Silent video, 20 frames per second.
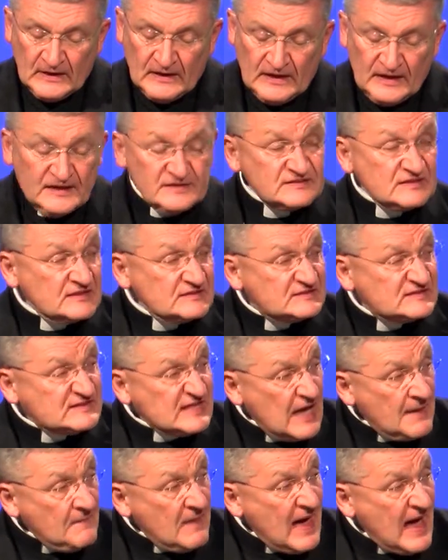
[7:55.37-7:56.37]
isn't
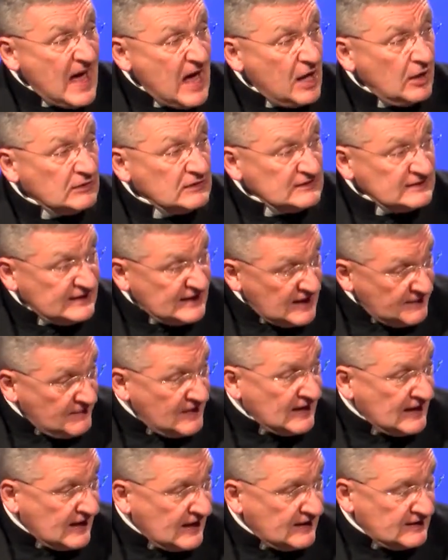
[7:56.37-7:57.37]
somehow
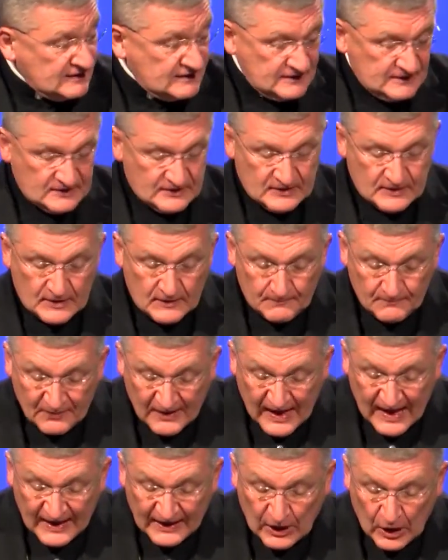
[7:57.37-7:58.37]
limited
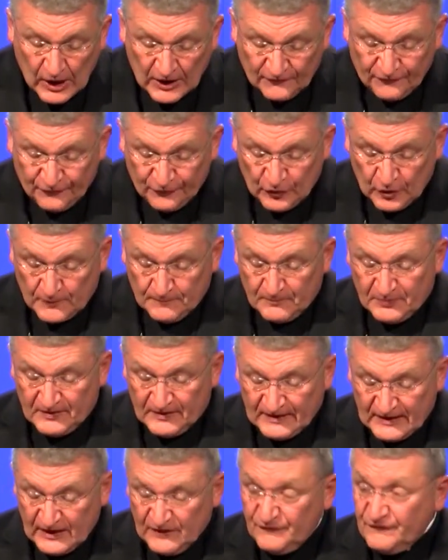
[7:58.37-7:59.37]
by our firm
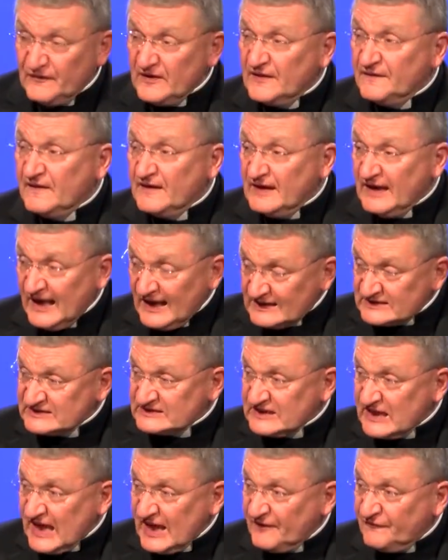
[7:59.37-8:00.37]
belief in the
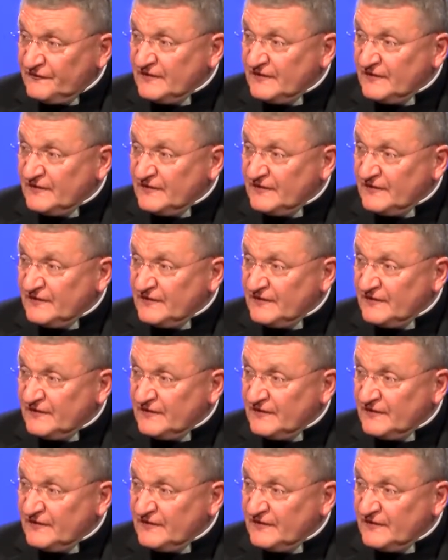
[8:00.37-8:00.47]
next life